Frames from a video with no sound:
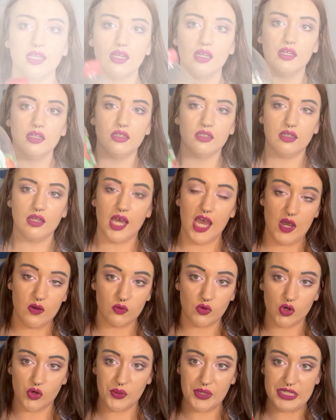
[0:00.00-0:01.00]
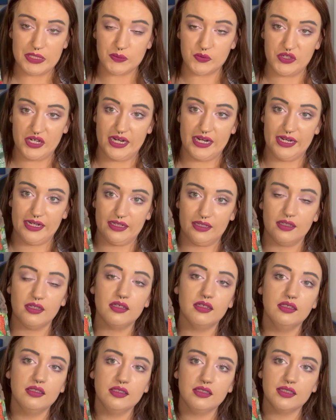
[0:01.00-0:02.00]
So I will always bring
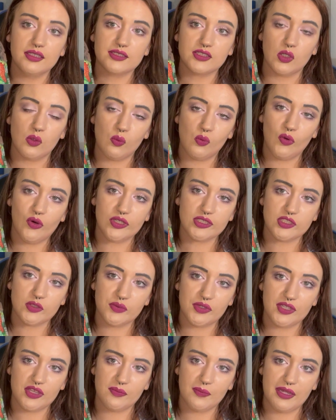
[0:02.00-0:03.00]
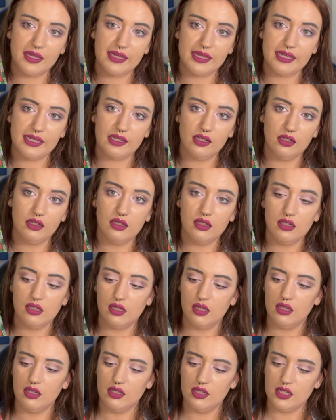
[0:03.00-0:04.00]
some water with me.
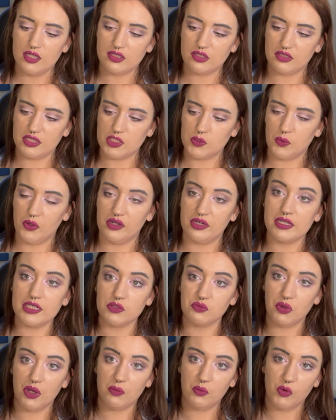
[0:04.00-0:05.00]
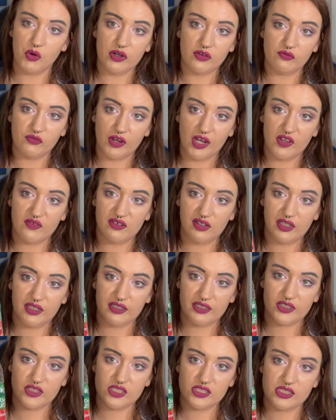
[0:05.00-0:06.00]
So this one is 1.5
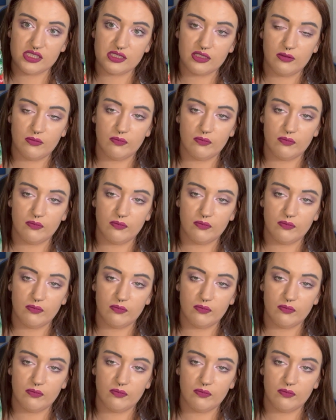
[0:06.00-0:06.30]
liters.